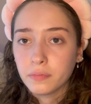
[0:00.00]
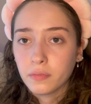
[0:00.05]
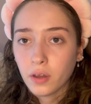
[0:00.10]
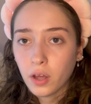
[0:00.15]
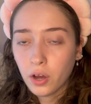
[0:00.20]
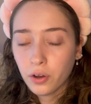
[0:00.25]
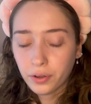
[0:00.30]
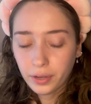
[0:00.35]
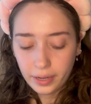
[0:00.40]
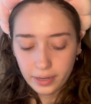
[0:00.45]

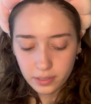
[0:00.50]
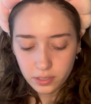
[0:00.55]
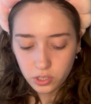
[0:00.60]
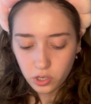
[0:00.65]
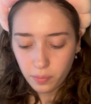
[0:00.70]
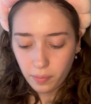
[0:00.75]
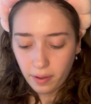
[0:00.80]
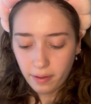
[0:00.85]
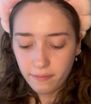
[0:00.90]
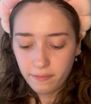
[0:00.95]
Okay,
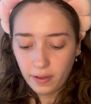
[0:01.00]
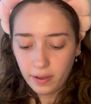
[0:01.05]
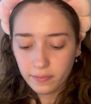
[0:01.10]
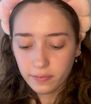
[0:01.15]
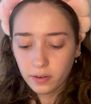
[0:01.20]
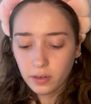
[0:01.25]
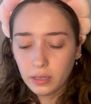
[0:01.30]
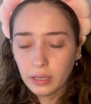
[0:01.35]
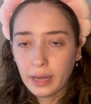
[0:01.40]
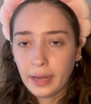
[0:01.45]
so my
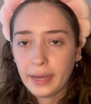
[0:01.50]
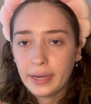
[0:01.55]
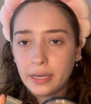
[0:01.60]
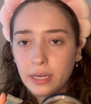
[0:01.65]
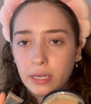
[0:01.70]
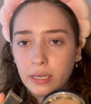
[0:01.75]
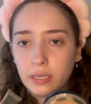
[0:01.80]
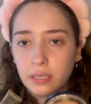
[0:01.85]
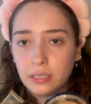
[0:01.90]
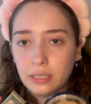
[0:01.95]
favorite like
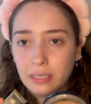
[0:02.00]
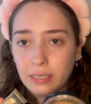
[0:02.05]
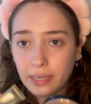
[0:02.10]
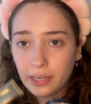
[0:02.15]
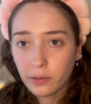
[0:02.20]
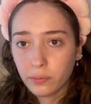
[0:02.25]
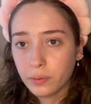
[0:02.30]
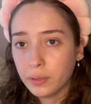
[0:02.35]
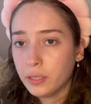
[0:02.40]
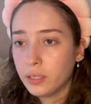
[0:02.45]

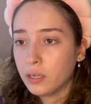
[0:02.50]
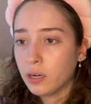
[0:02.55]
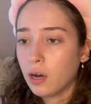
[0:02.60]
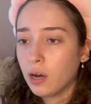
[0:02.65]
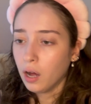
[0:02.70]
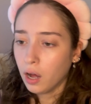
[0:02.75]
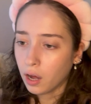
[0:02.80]
liquid